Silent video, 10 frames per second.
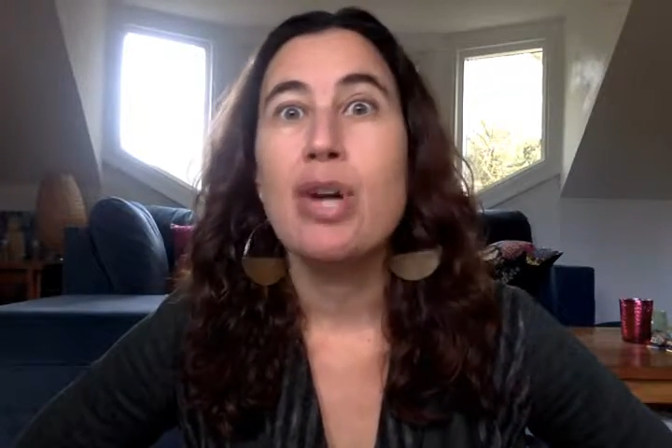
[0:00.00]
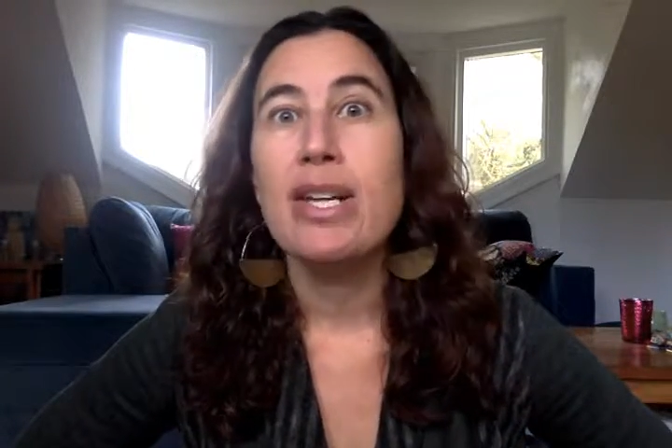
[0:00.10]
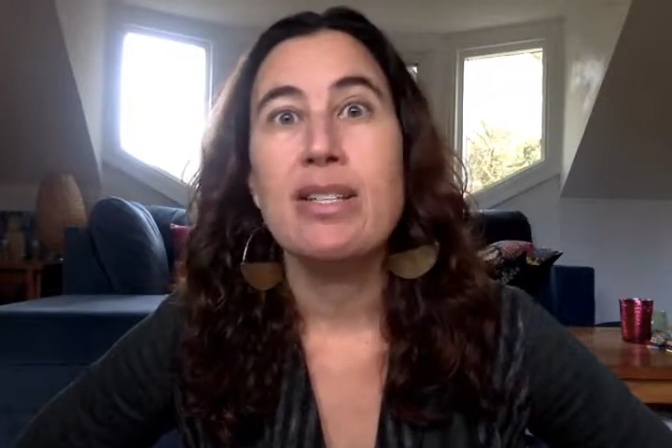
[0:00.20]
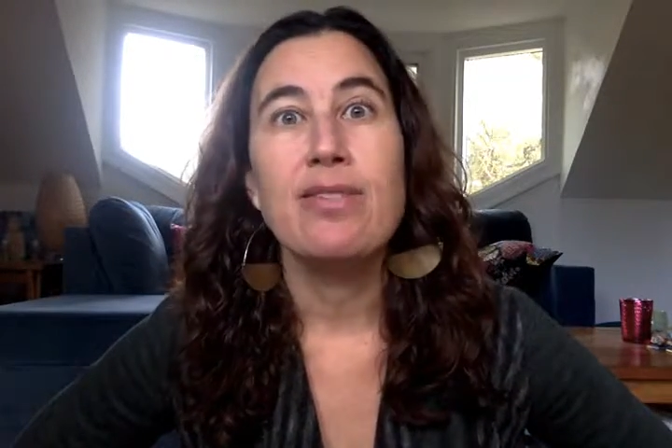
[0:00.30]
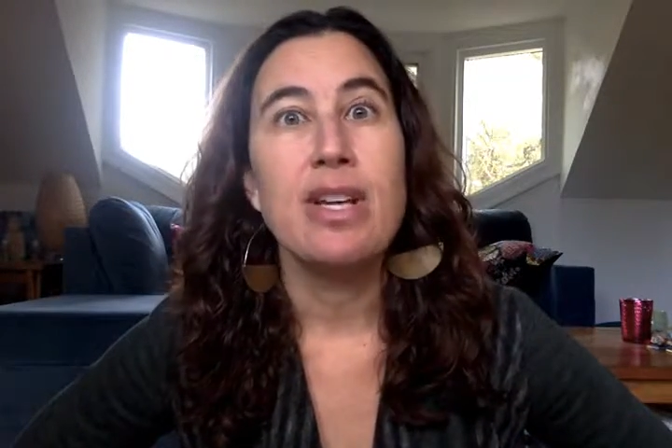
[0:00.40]

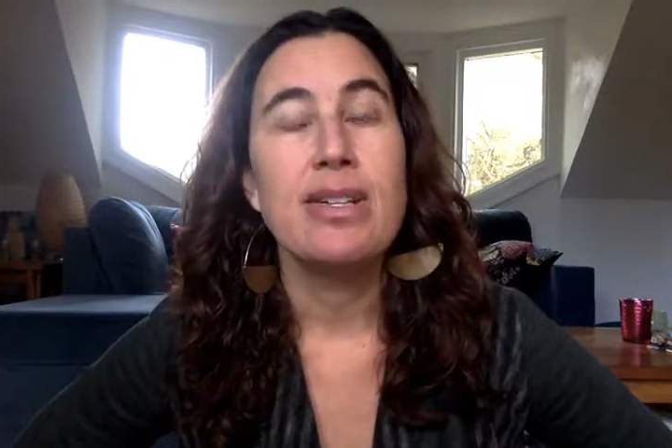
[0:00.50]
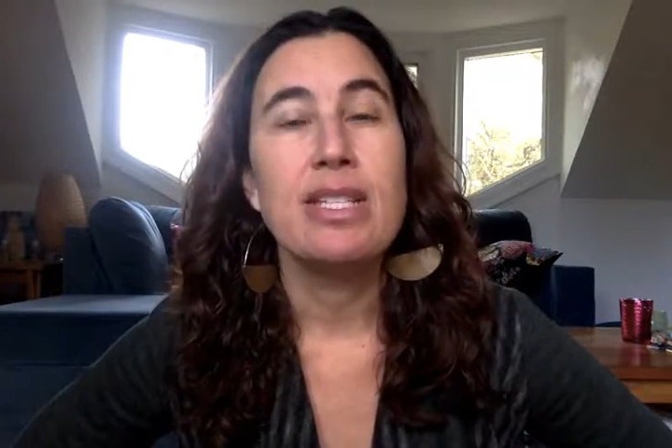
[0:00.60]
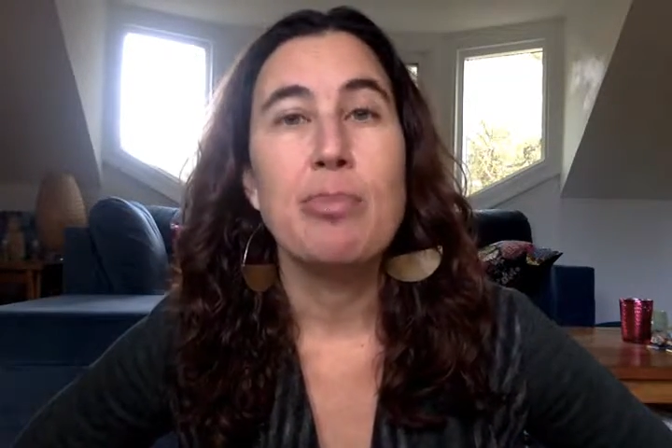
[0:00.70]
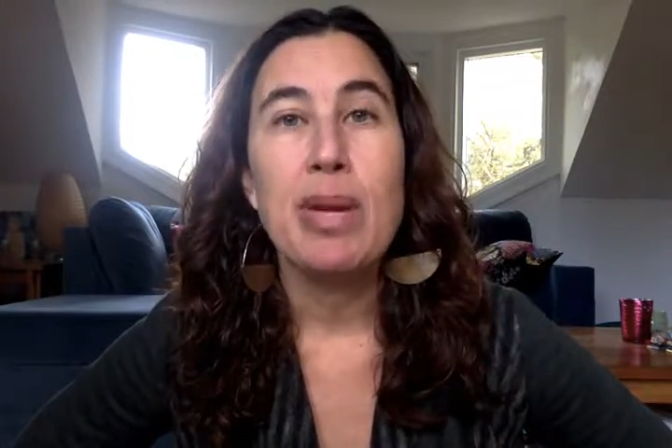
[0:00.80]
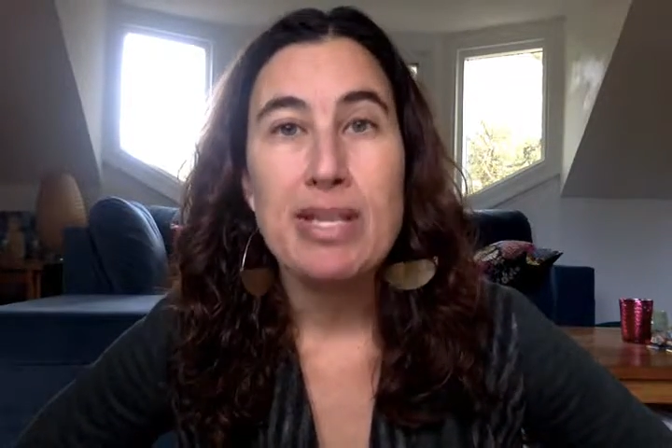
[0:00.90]
guys have done
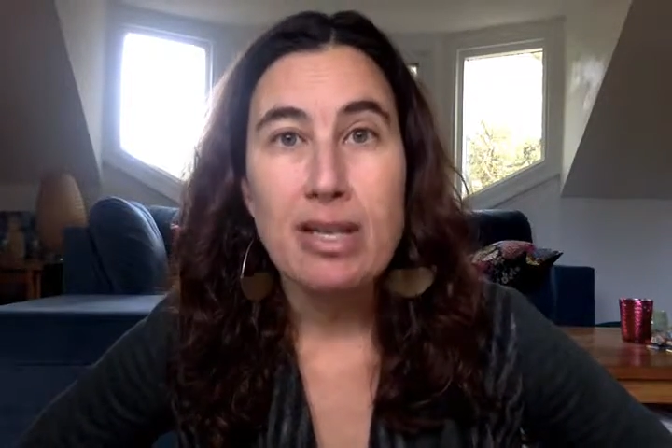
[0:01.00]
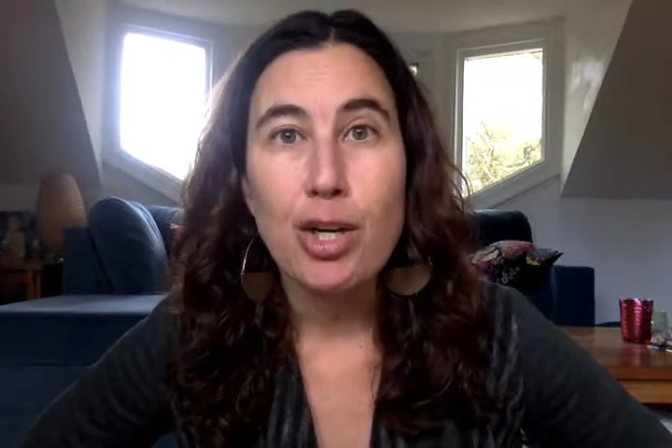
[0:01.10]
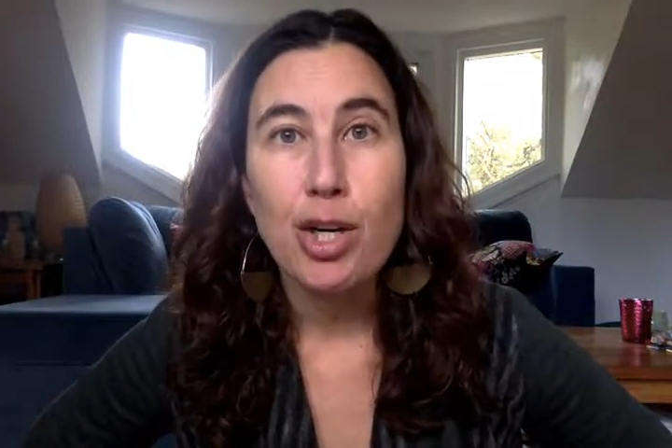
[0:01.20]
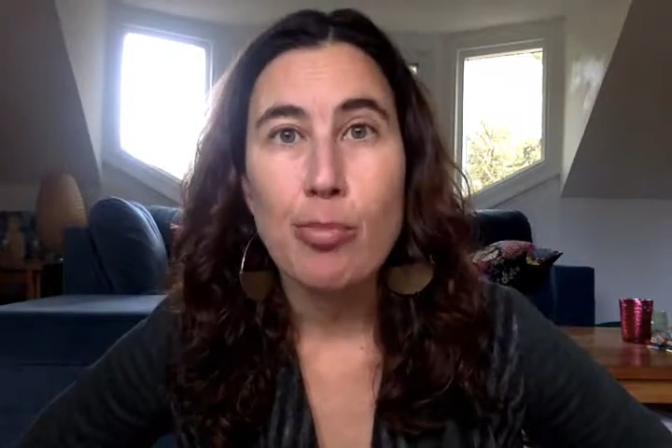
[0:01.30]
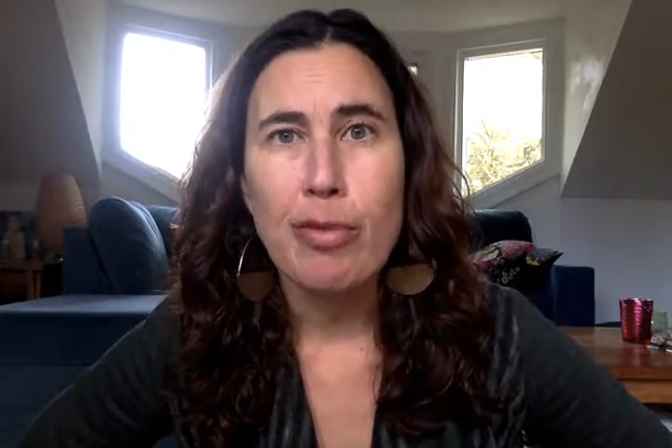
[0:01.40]
space
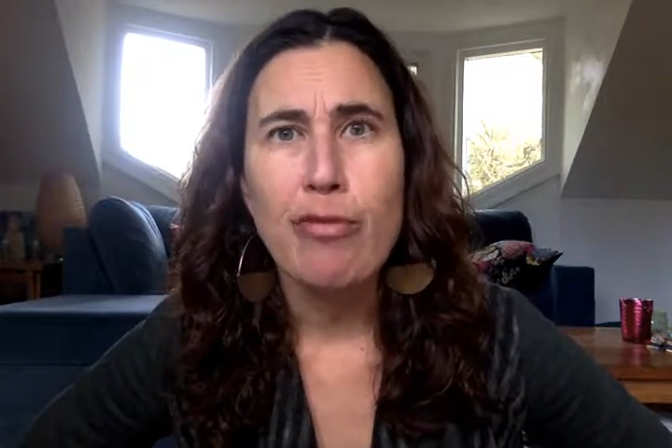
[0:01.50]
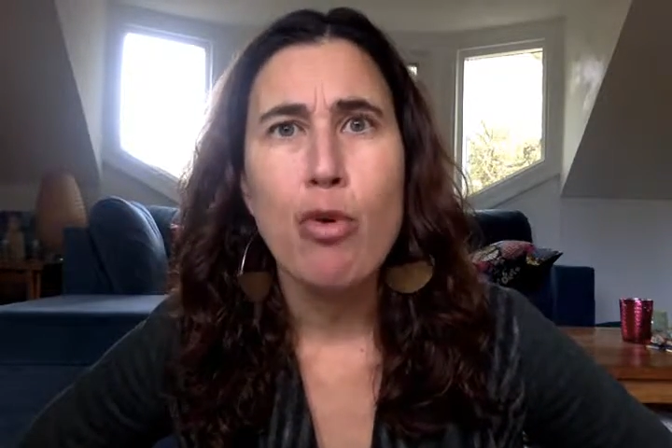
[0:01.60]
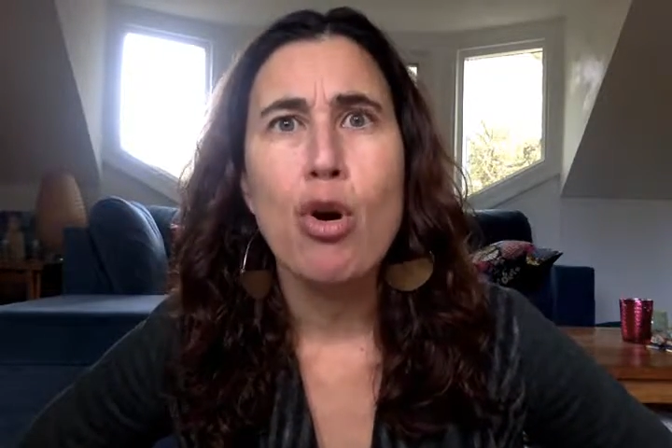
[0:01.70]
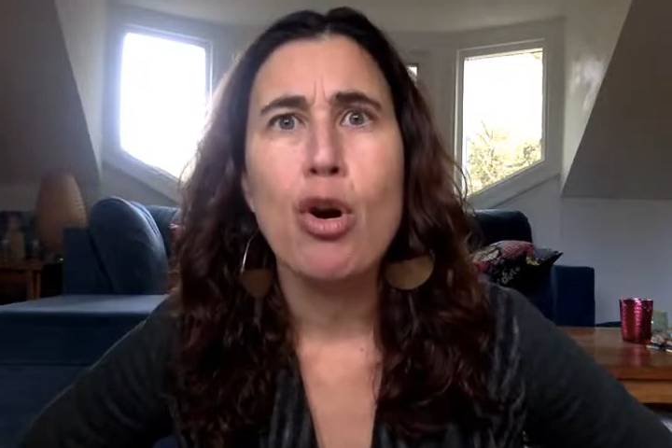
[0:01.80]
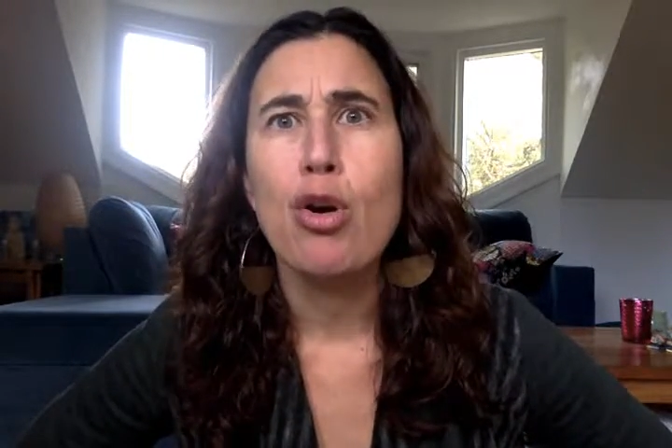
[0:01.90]
clearing
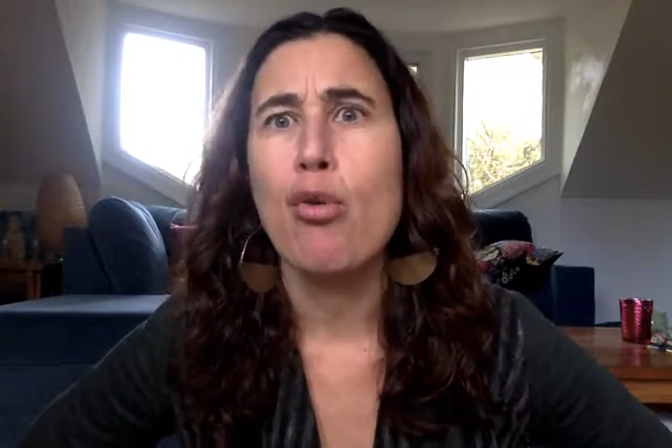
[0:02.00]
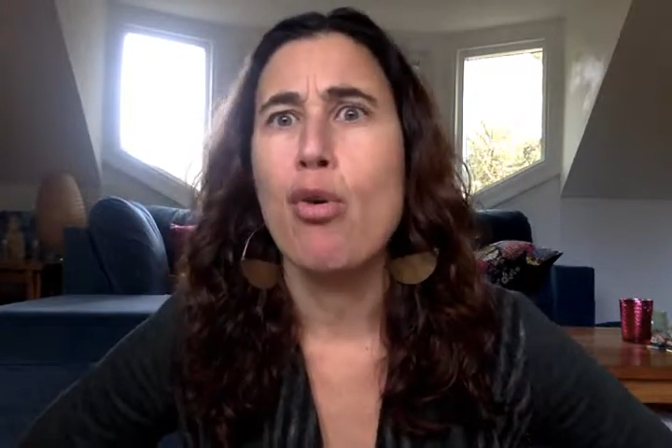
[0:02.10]
before